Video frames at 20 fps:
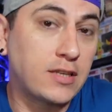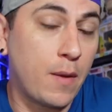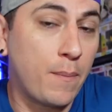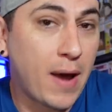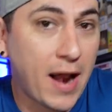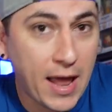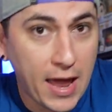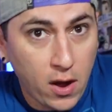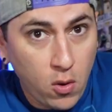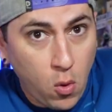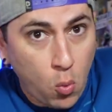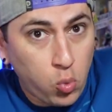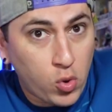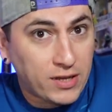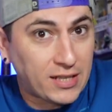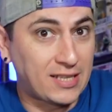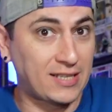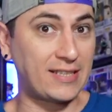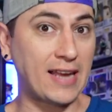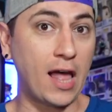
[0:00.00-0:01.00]
somebody
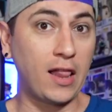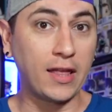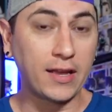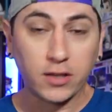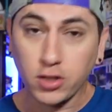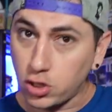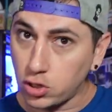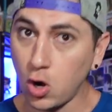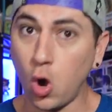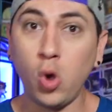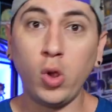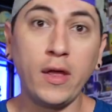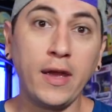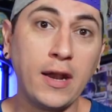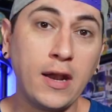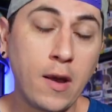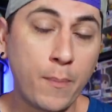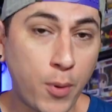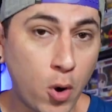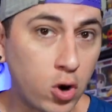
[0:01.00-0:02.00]
was selling
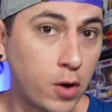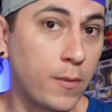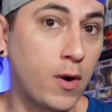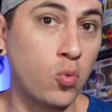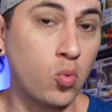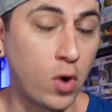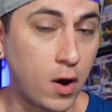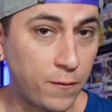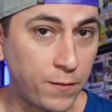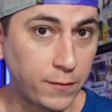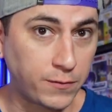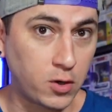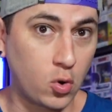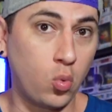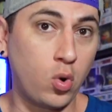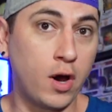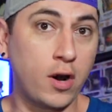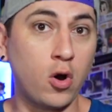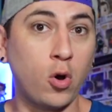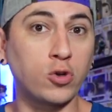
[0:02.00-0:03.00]
stolen Pokemon
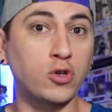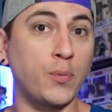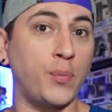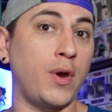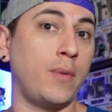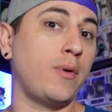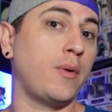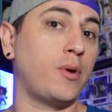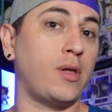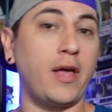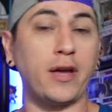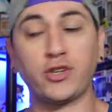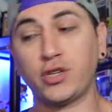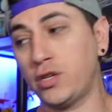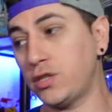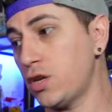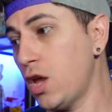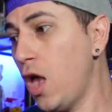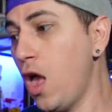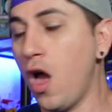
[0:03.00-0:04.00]
151 Ultra Premium Collections